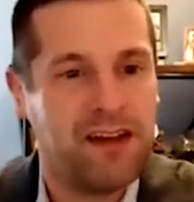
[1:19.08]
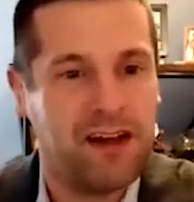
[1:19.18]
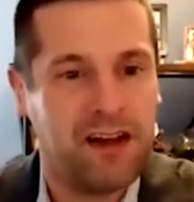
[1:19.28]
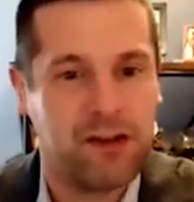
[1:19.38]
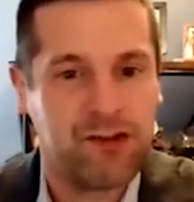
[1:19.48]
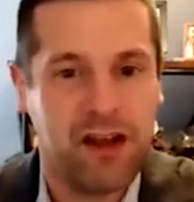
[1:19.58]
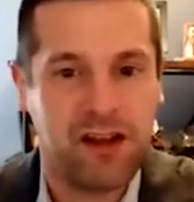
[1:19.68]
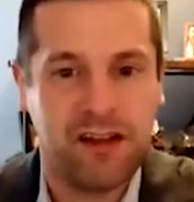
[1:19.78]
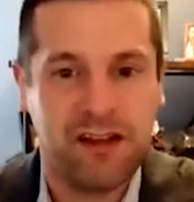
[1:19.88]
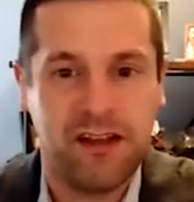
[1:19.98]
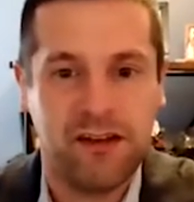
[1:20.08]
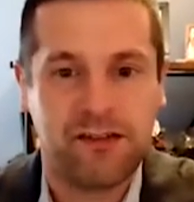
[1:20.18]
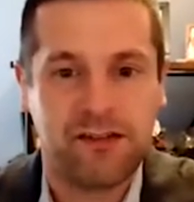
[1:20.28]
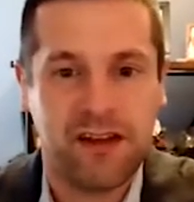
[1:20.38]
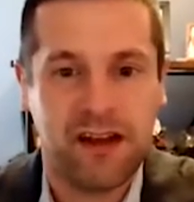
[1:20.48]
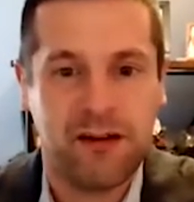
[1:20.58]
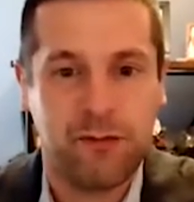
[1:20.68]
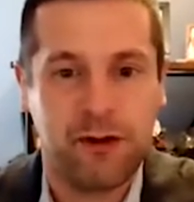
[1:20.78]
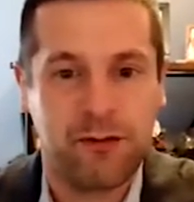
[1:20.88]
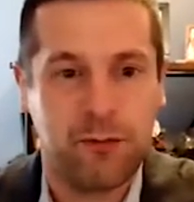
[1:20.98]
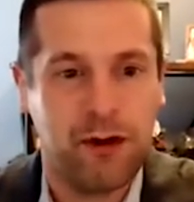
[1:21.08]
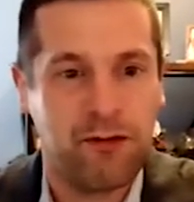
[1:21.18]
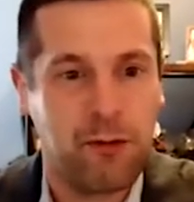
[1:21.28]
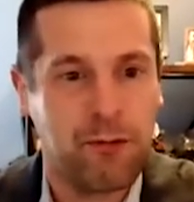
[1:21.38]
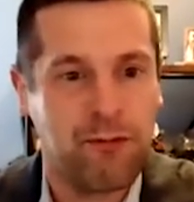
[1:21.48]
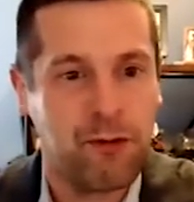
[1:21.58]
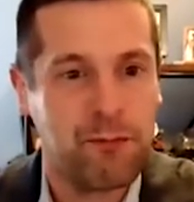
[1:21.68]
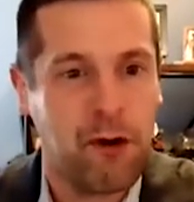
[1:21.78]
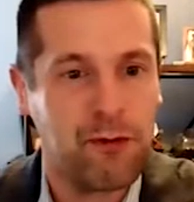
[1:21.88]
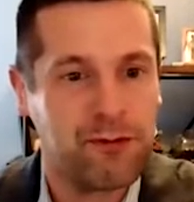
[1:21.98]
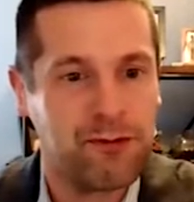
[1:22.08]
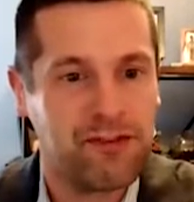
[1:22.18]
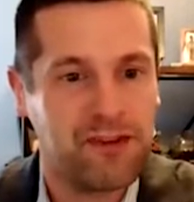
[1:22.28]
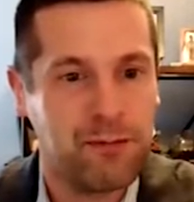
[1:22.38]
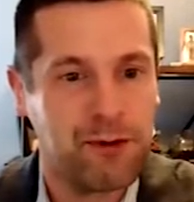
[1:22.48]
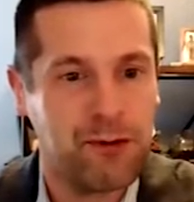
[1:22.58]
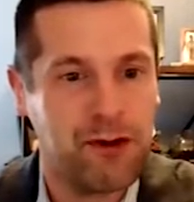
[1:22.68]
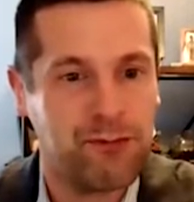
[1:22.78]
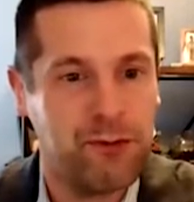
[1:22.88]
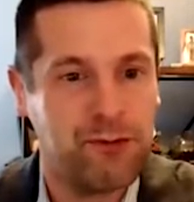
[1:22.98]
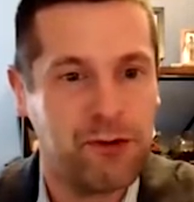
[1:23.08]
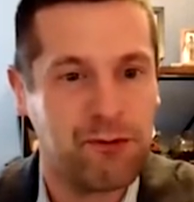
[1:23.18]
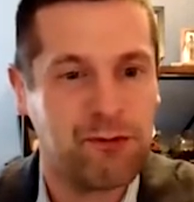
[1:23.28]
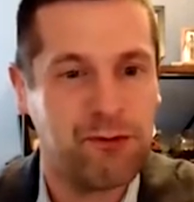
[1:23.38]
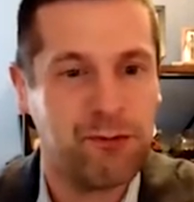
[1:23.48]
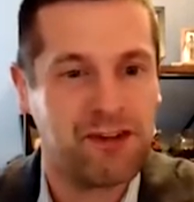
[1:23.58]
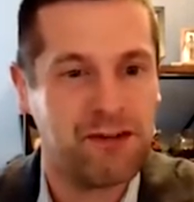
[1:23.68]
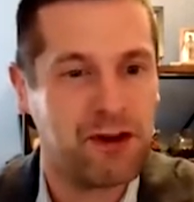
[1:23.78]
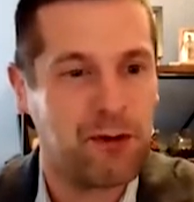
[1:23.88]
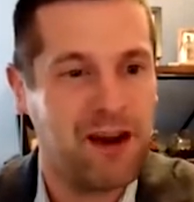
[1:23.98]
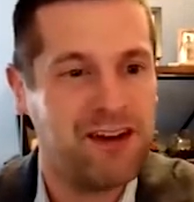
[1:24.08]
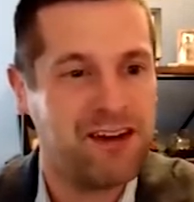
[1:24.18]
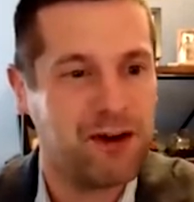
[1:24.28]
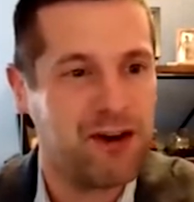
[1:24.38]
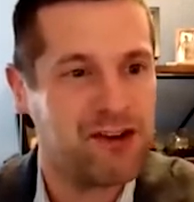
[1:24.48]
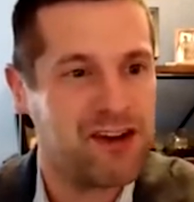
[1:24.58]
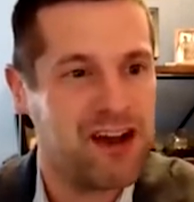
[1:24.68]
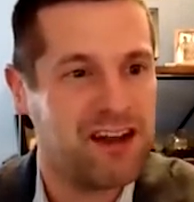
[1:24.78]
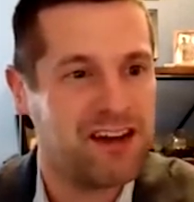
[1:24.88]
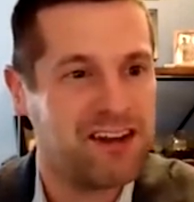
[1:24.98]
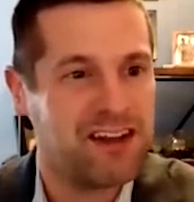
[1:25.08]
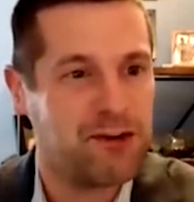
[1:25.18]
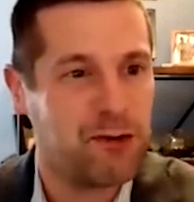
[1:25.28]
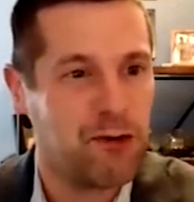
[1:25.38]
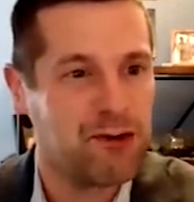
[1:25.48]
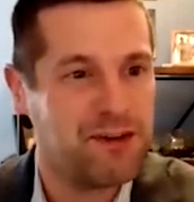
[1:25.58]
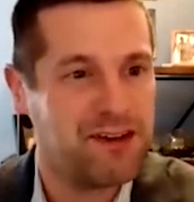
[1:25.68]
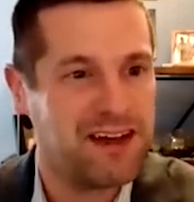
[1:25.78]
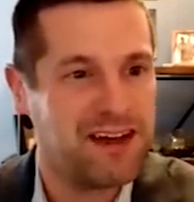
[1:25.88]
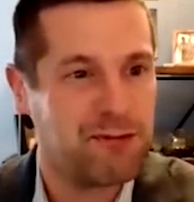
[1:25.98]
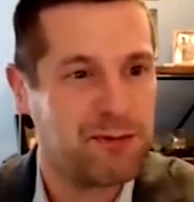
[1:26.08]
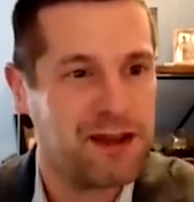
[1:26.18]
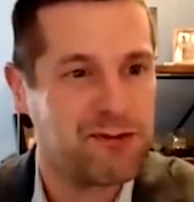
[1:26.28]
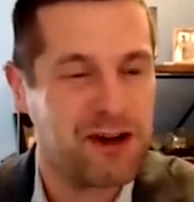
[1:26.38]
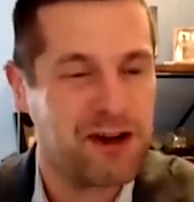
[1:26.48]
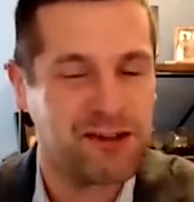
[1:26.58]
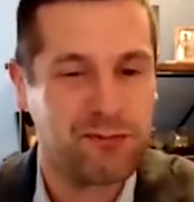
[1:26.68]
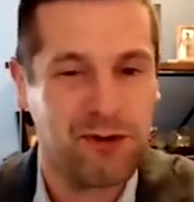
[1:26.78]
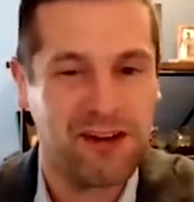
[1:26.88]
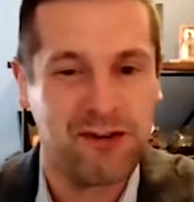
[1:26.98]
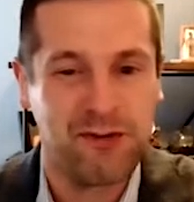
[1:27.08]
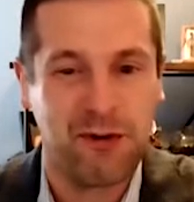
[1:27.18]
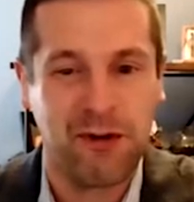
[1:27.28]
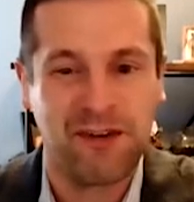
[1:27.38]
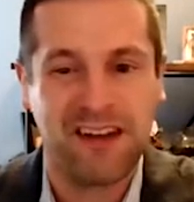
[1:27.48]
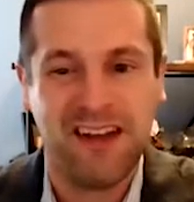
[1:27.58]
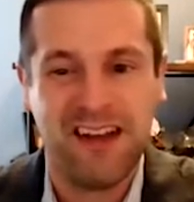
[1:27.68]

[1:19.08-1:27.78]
Uh, Shana is uh, with one of our preferred partners, Upper Crust Food Service, who received a great, a great shout out and endorsement uh, from Dave Schreck this morning, as you heard.